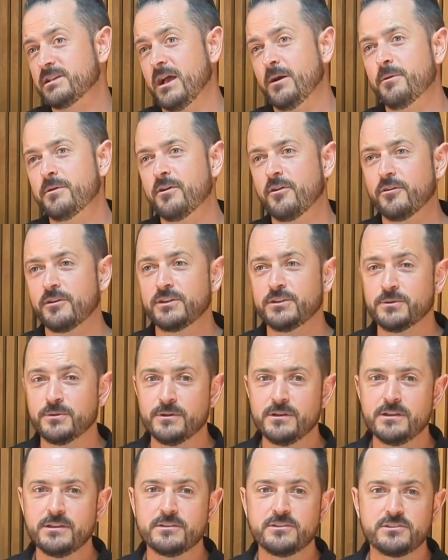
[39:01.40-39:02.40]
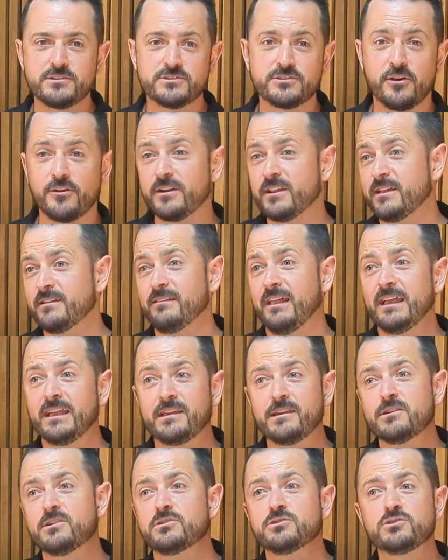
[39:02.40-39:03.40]
I would argue start at
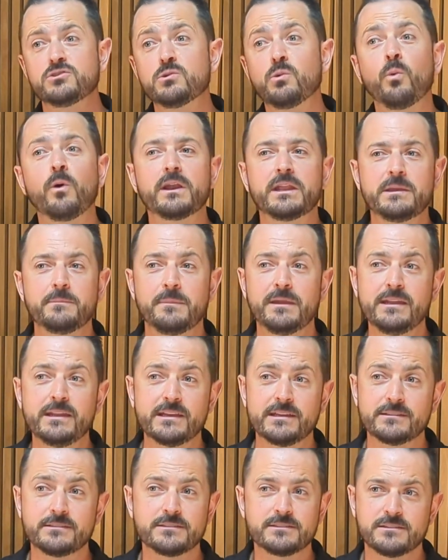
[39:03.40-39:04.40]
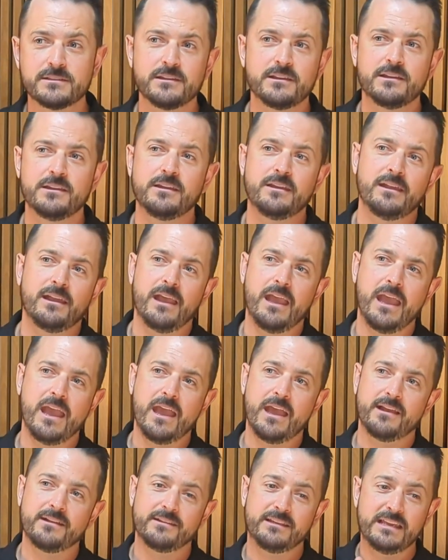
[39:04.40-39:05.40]
like 20 minutes
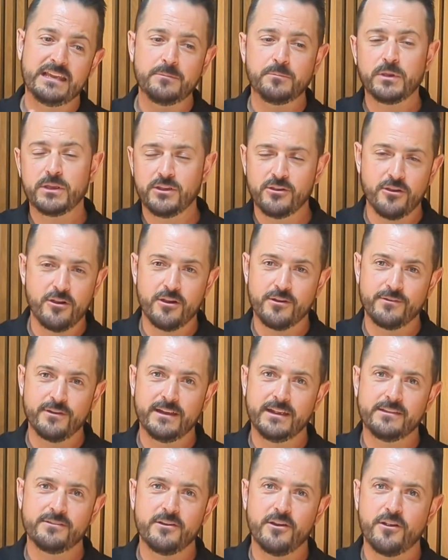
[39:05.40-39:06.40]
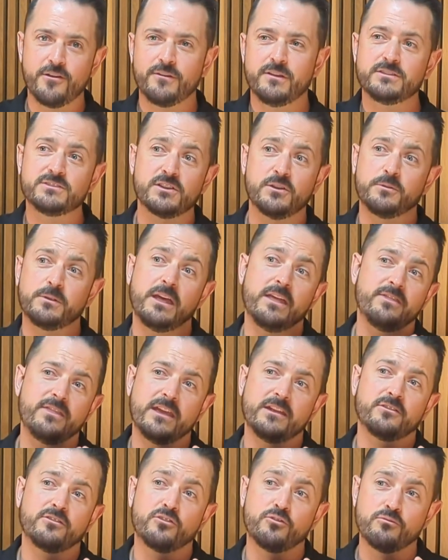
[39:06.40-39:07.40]
and keeping your heart rate in the heart rate zone, and
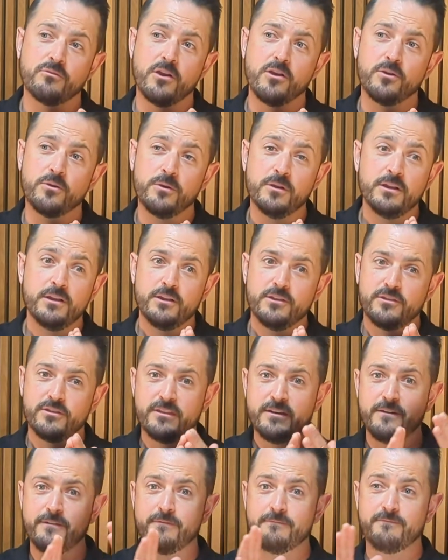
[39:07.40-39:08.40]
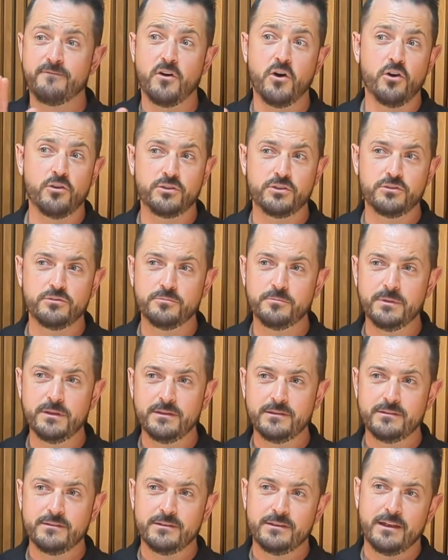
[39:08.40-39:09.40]
then grow the volume
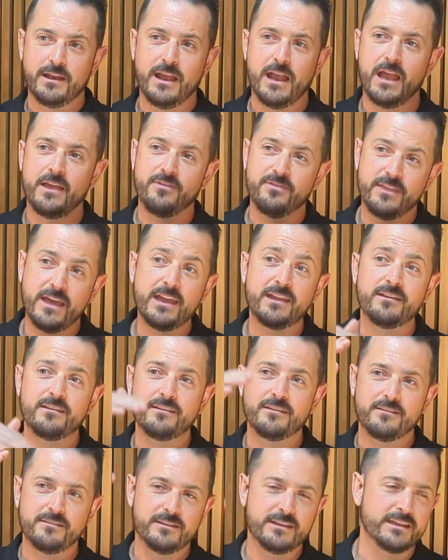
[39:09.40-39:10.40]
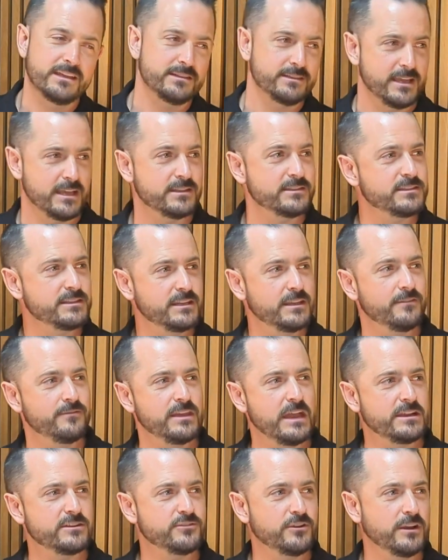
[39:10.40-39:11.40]
and then the intensity of
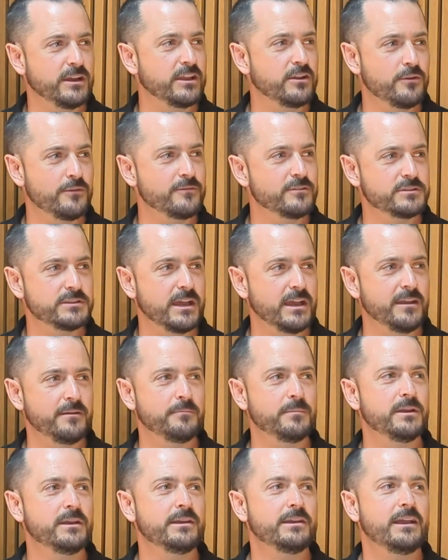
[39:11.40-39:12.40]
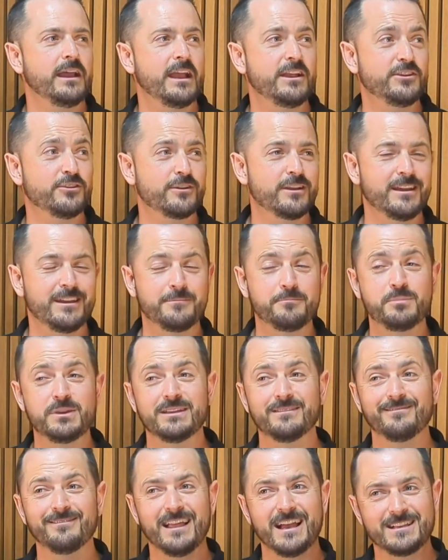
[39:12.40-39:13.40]
that training over time. And you're going to
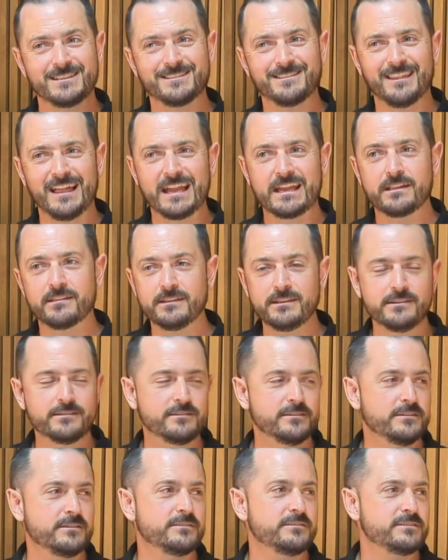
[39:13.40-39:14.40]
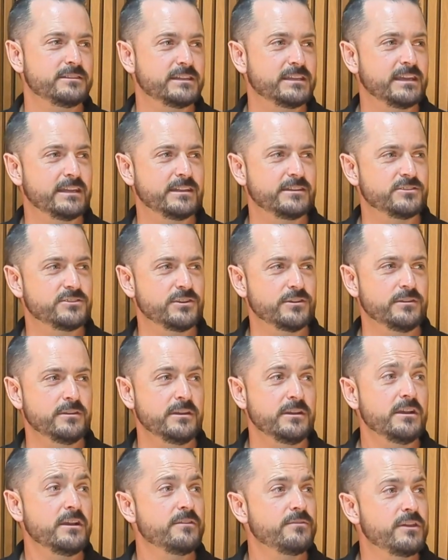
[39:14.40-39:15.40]
be less likely to get injured.
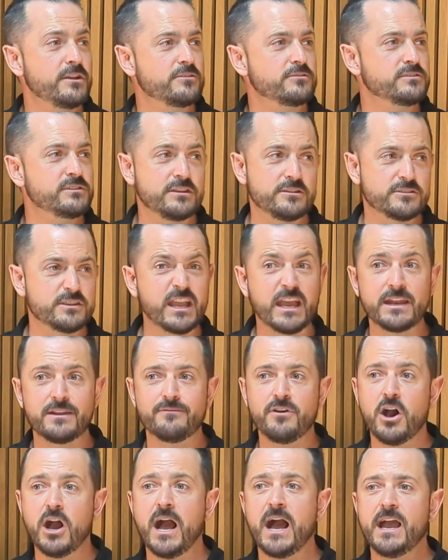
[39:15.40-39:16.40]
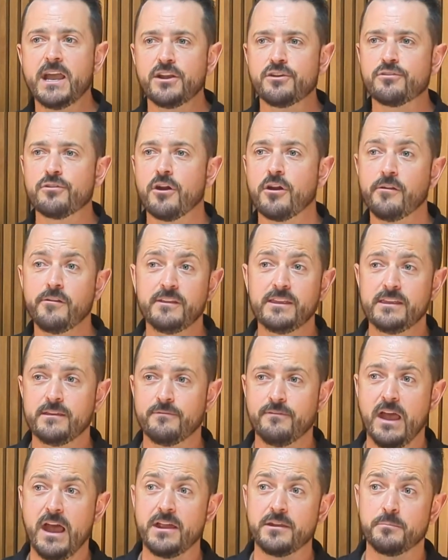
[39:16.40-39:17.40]
There's kind of a hierarchy
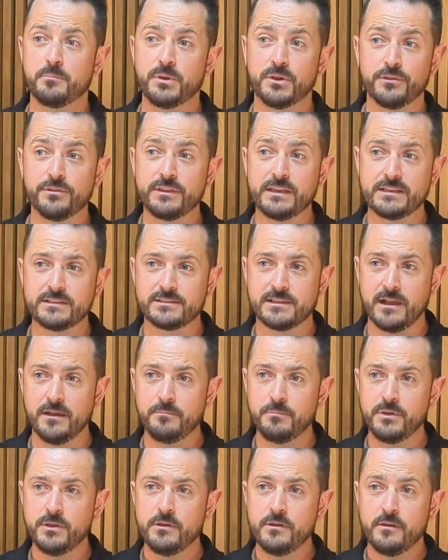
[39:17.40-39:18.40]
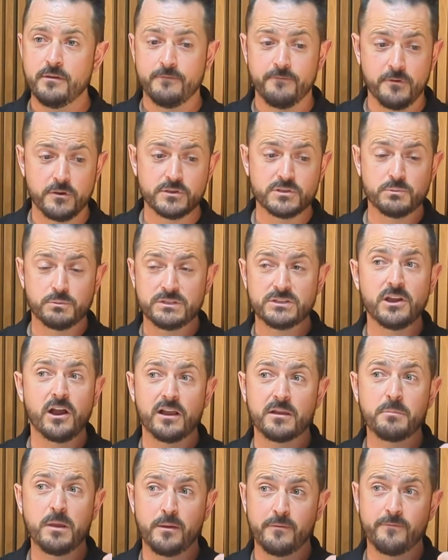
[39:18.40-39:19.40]
of how to build things up. First, we
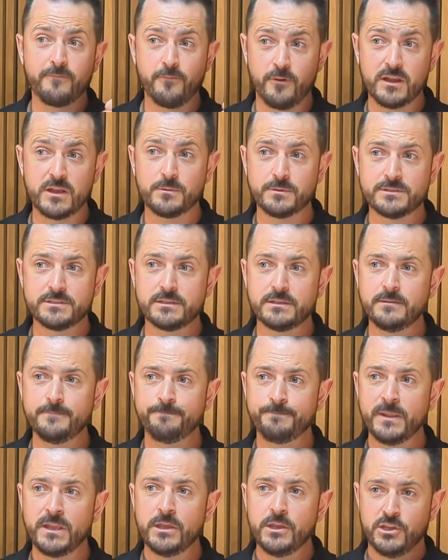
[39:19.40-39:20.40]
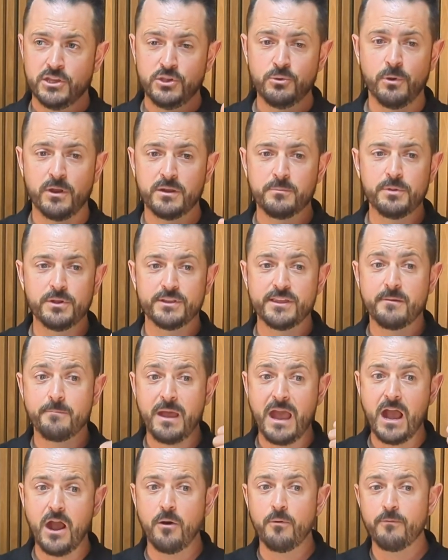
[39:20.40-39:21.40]
talk about frequency. You want to build up
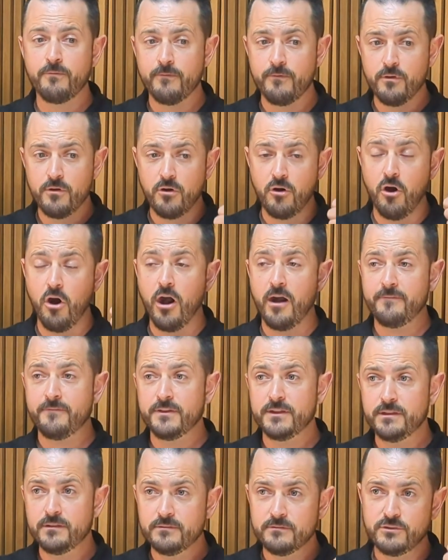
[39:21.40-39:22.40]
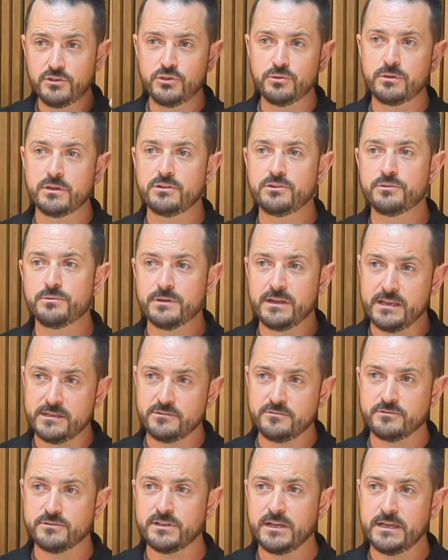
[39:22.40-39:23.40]
how often you can do an
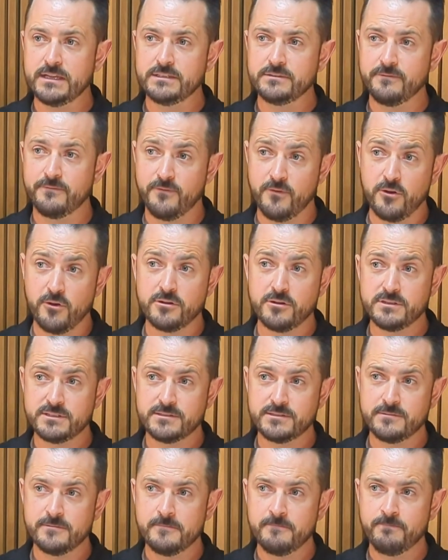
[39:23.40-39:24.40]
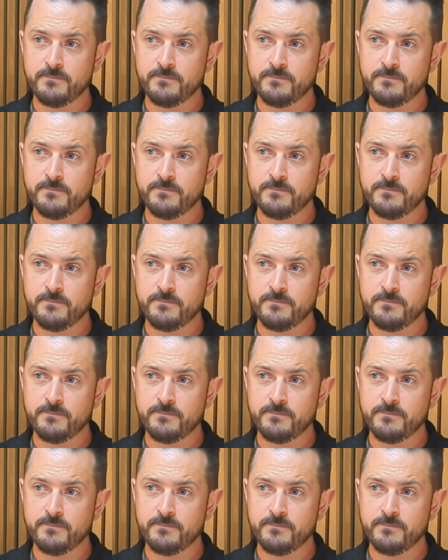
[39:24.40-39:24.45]
exercise first.